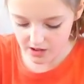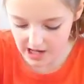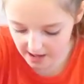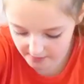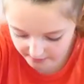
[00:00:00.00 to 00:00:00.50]

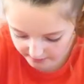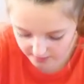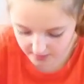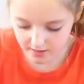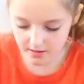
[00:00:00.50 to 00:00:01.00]
You've got some more
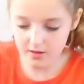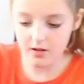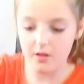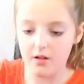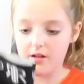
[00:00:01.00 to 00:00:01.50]
of those
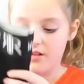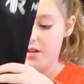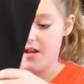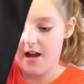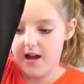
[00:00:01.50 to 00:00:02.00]
gold
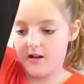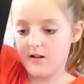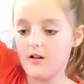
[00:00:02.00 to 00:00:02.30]
ones. Yeah.